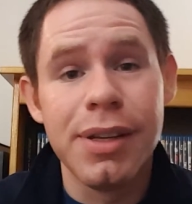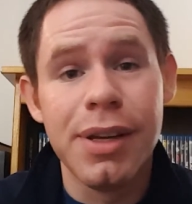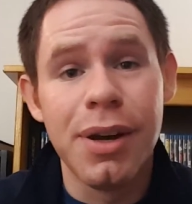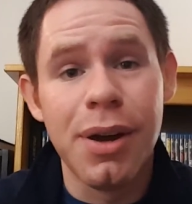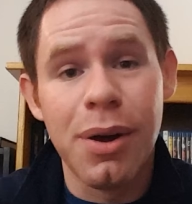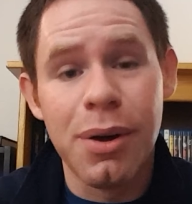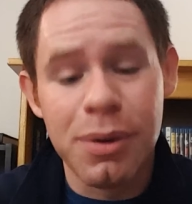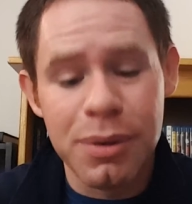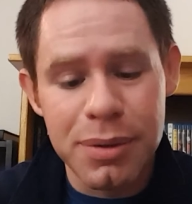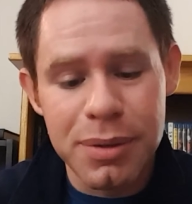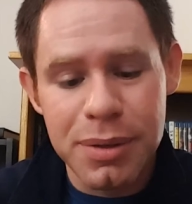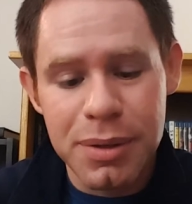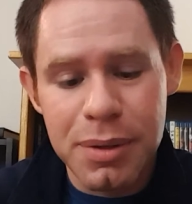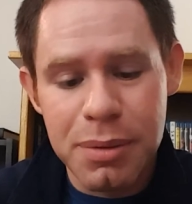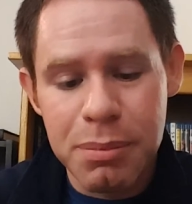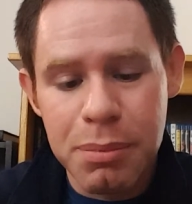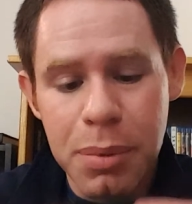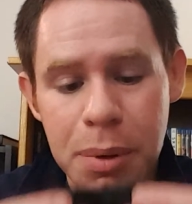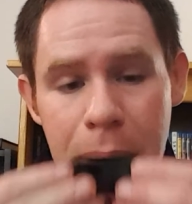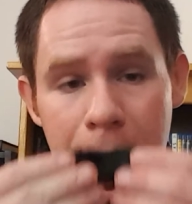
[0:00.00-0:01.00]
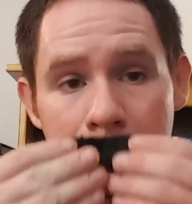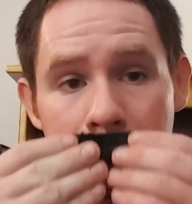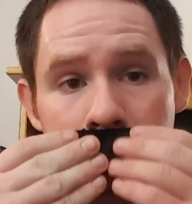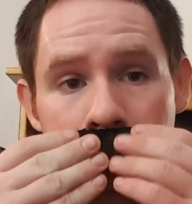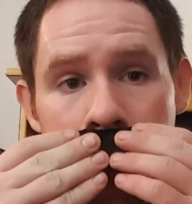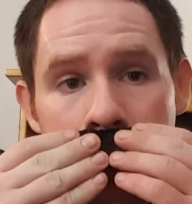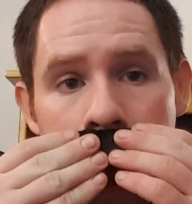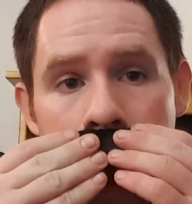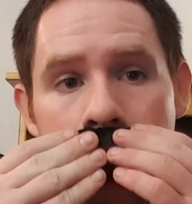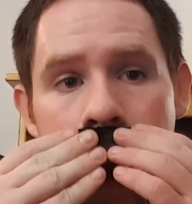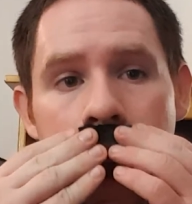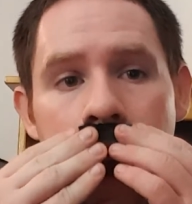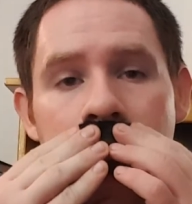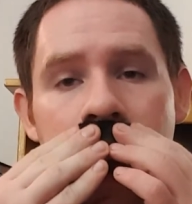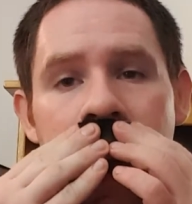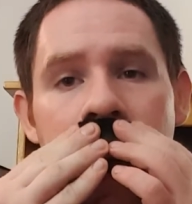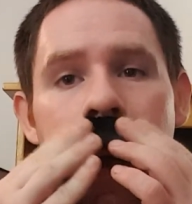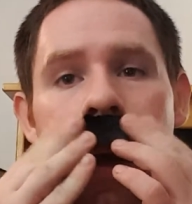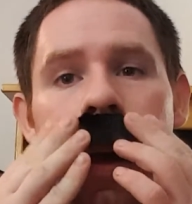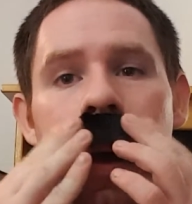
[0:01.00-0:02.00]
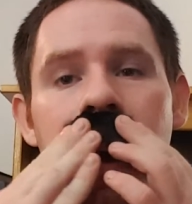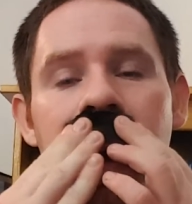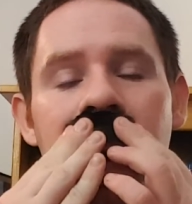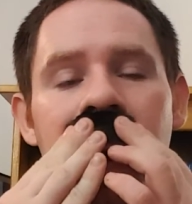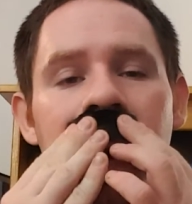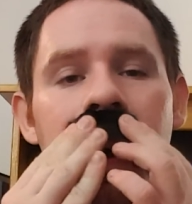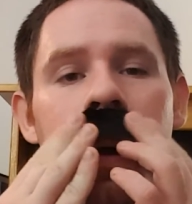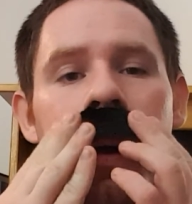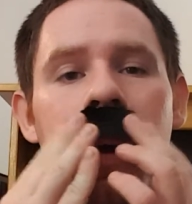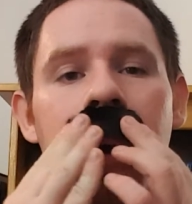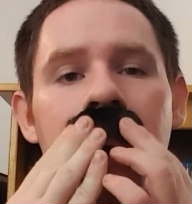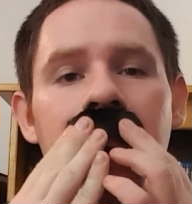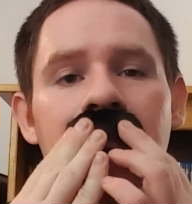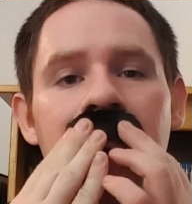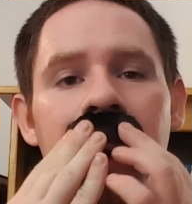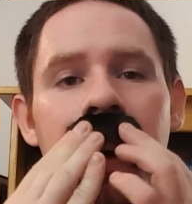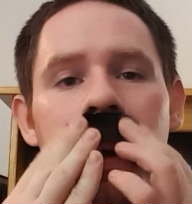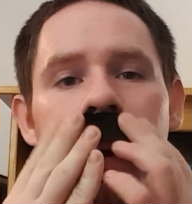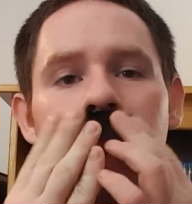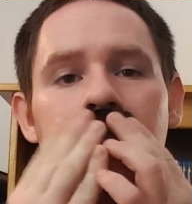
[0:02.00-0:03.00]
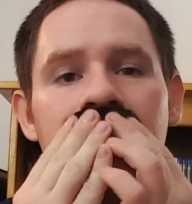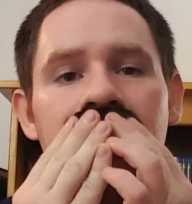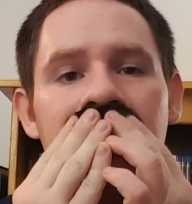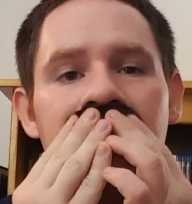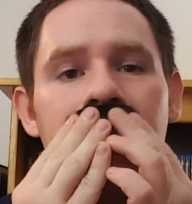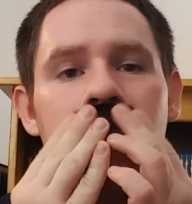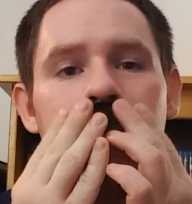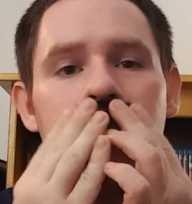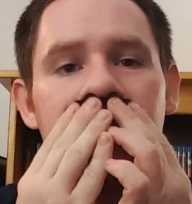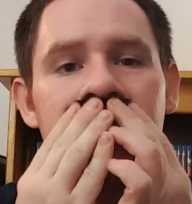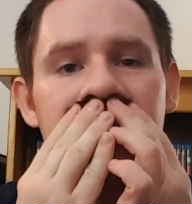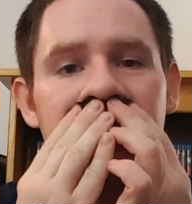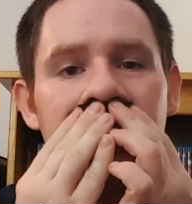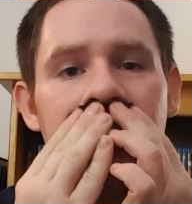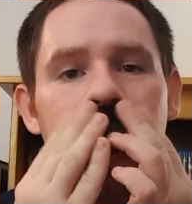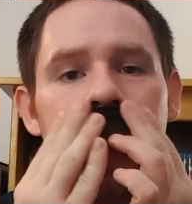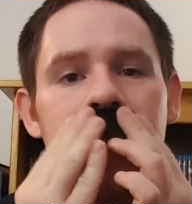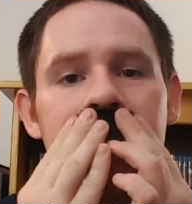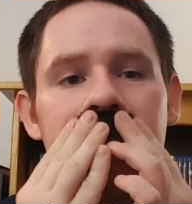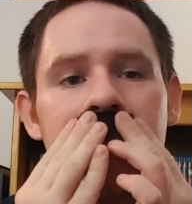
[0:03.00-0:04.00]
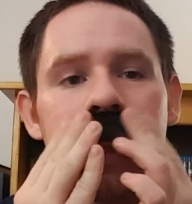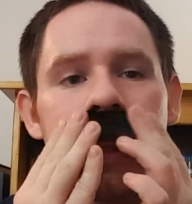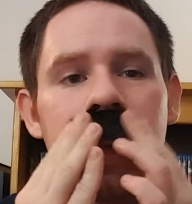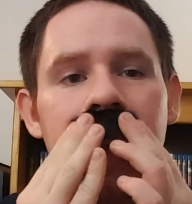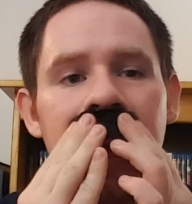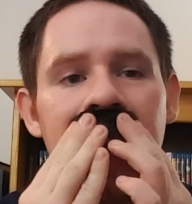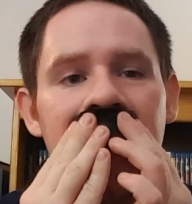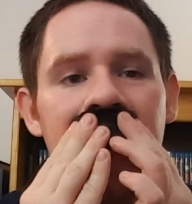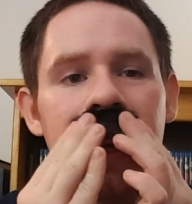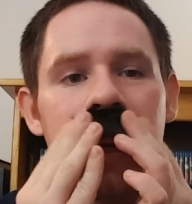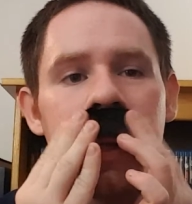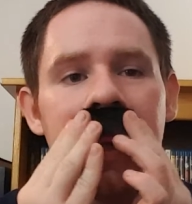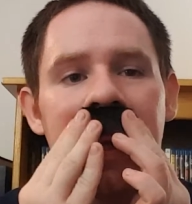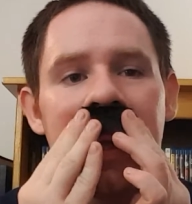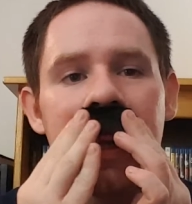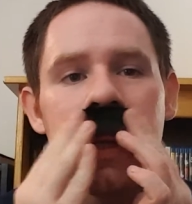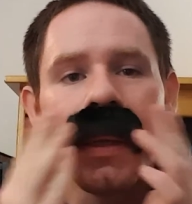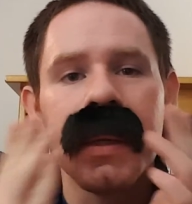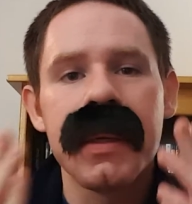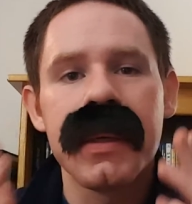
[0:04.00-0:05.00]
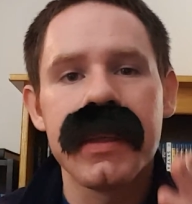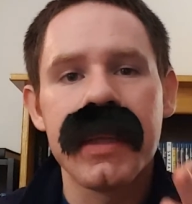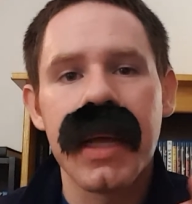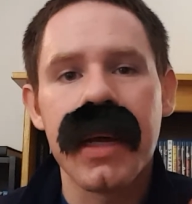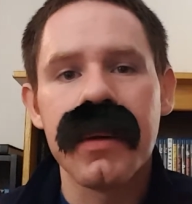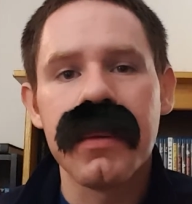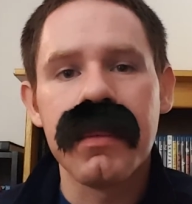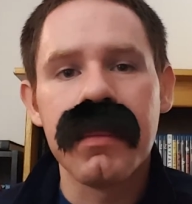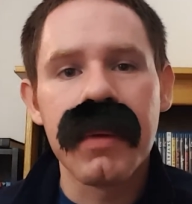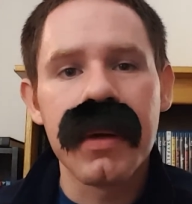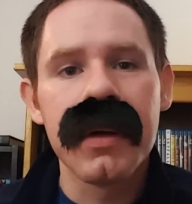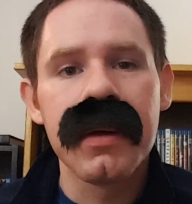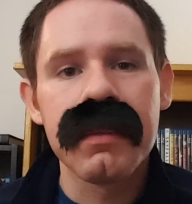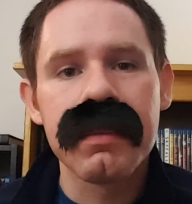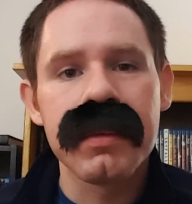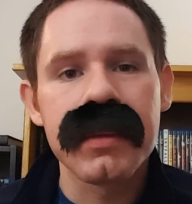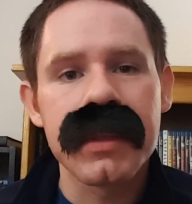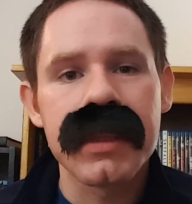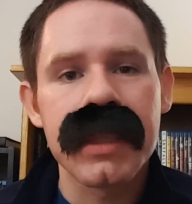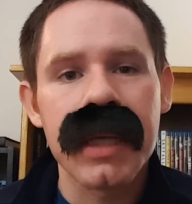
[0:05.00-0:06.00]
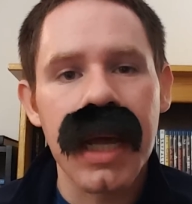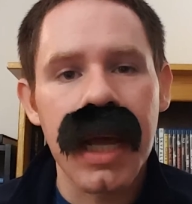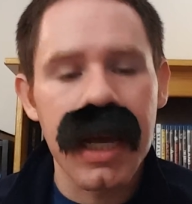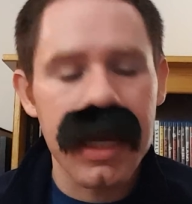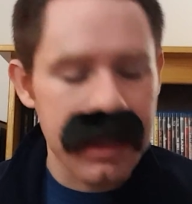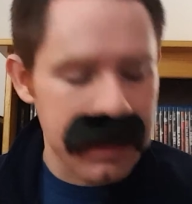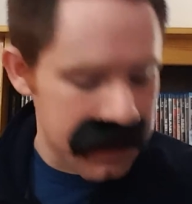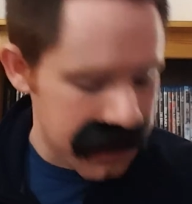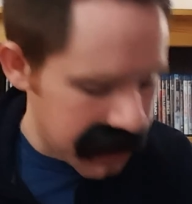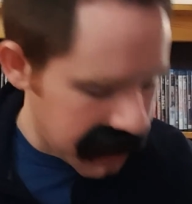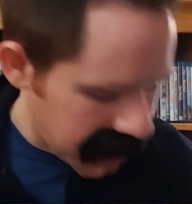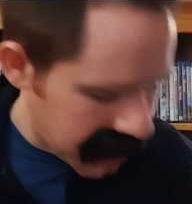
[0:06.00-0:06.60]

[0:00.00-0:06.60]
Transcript: you know, put on the, oh yeah, look at that. Look at that wonderful stash.